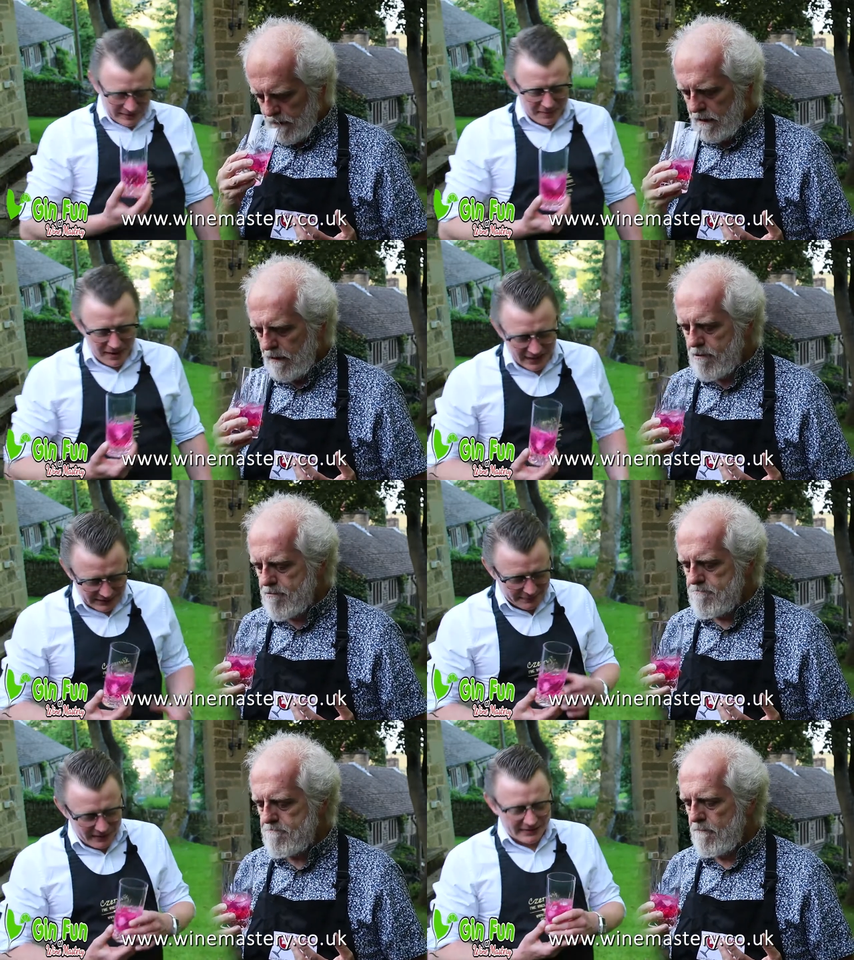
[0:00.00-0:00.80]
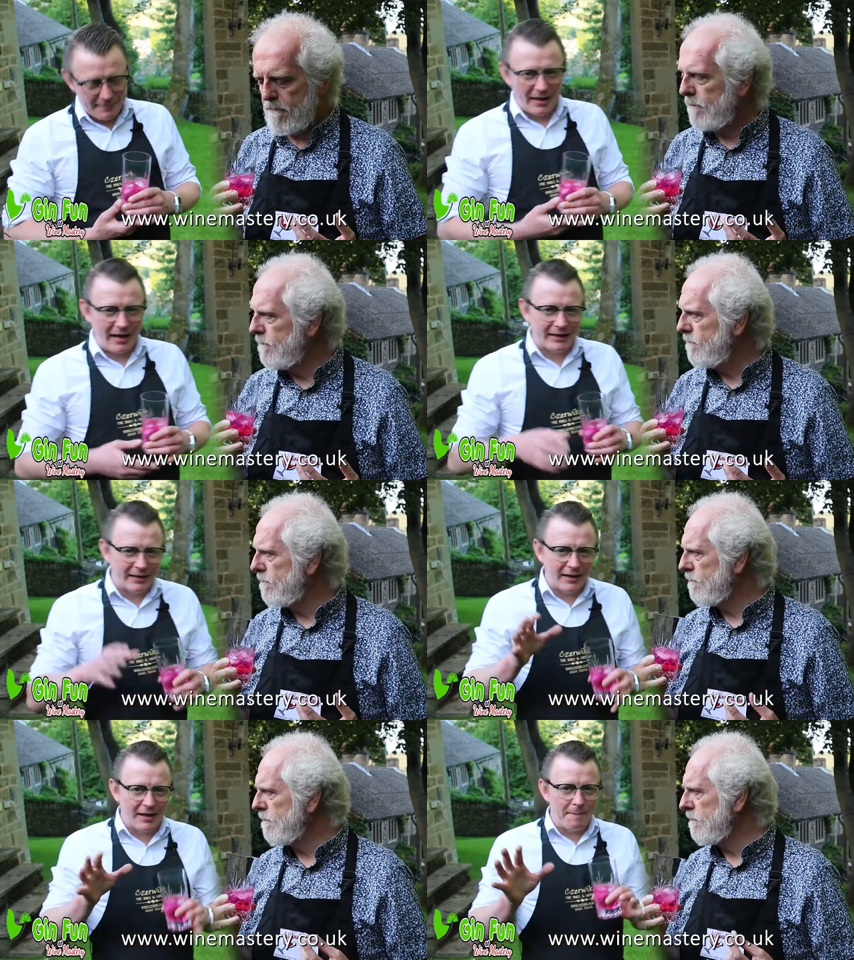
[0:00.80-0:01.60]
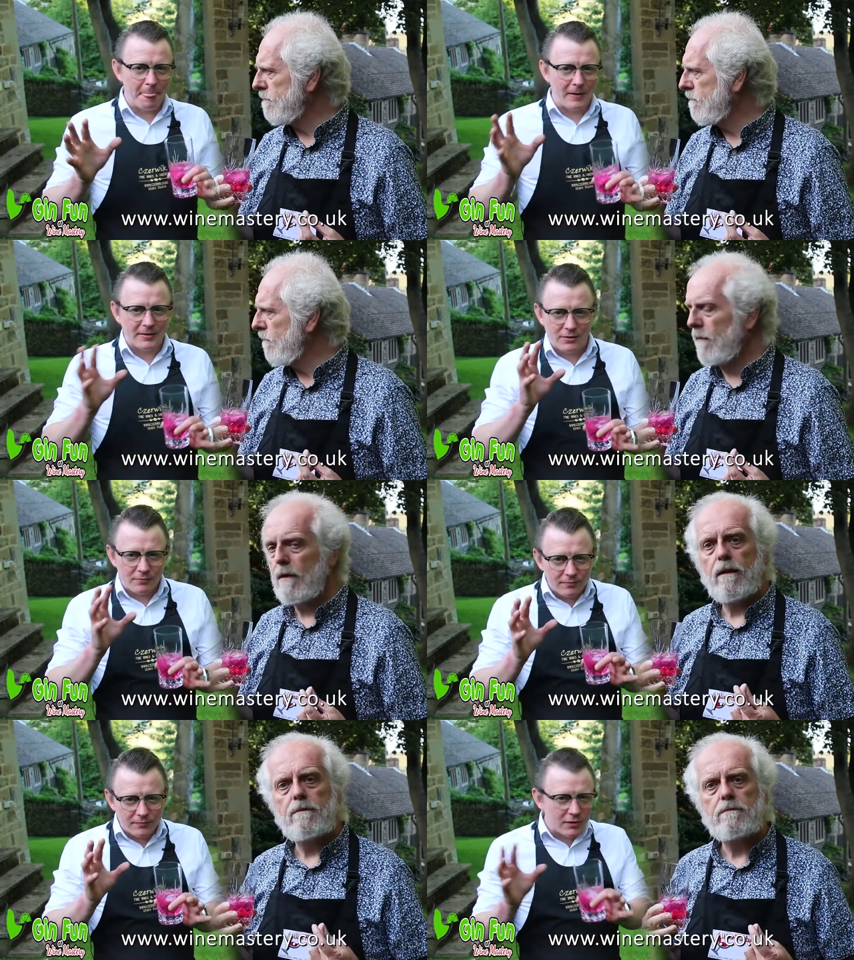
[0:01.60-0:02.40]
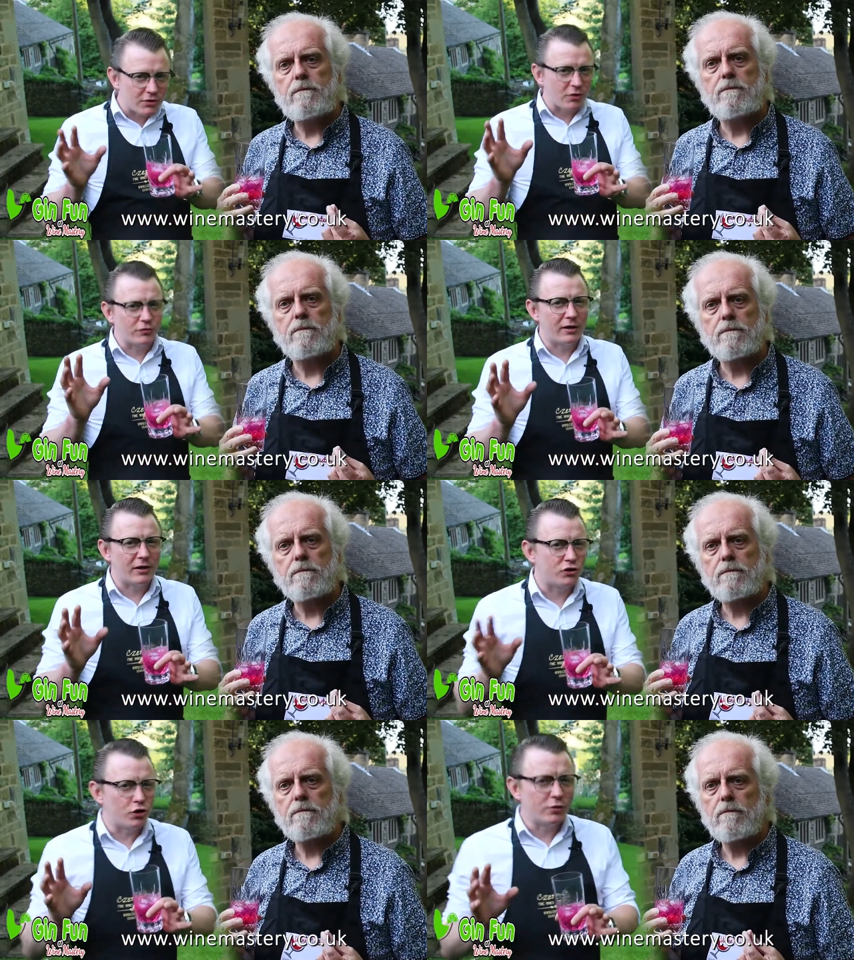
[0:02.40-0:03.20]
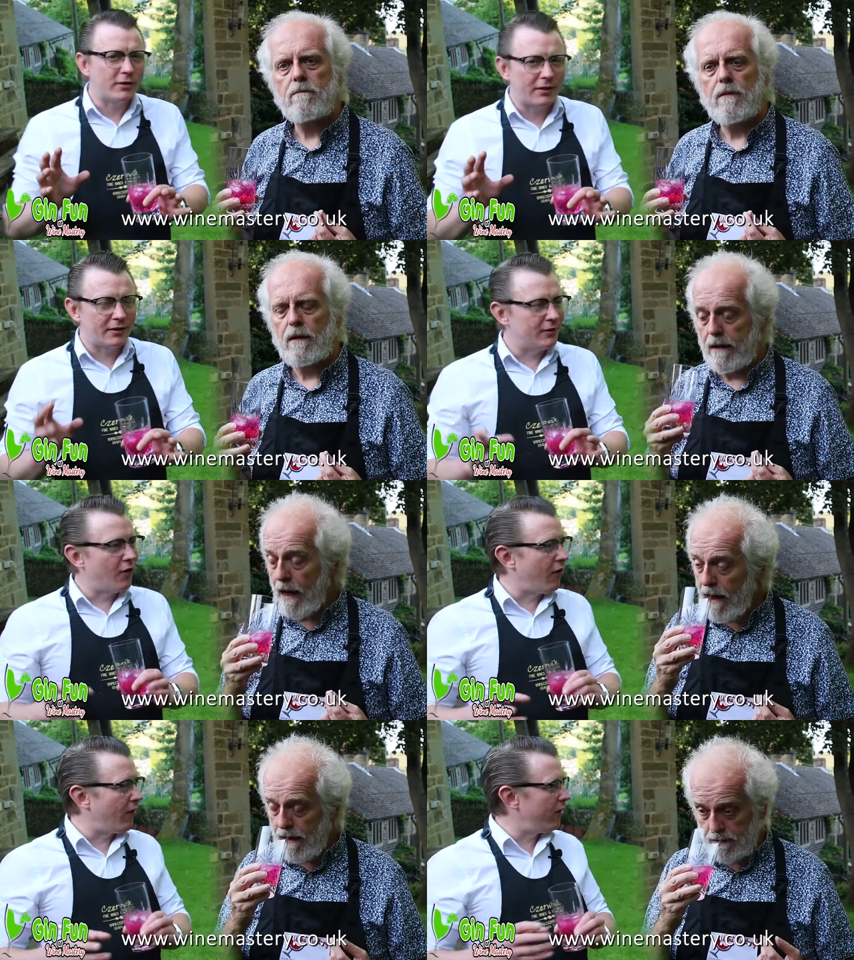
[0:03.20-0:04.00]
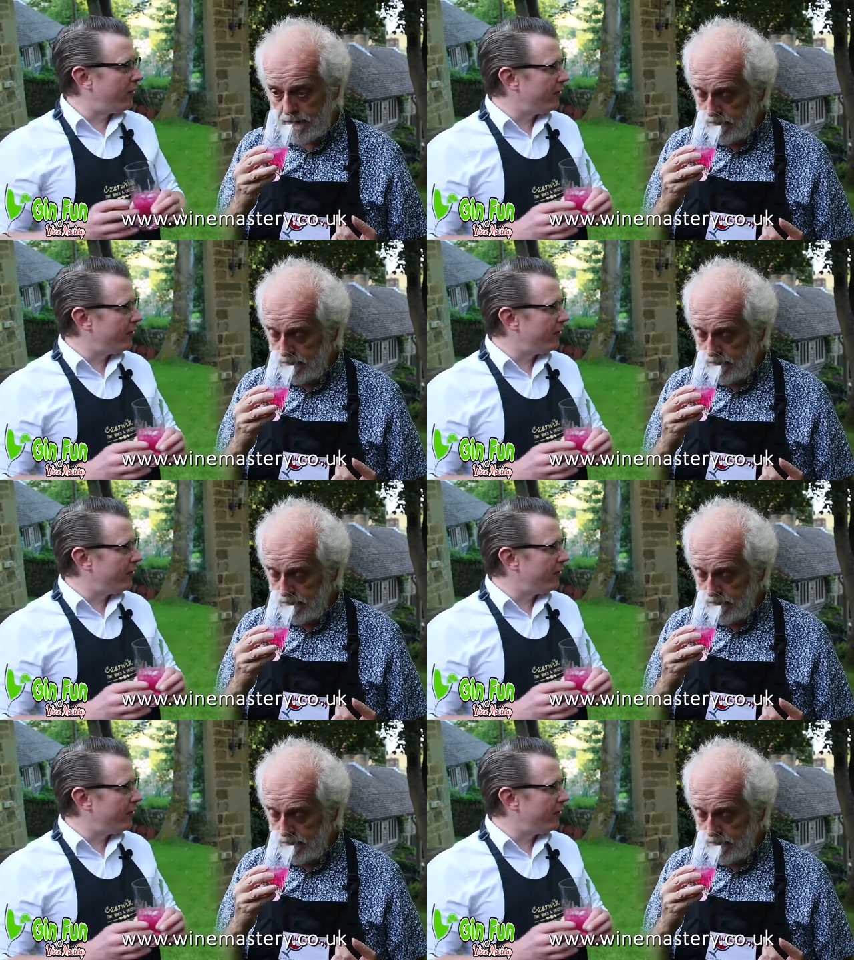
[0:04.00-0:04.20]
Speaker 1: me, it smells a bit like um, a, a a soft drink, a juice. Not, yeah.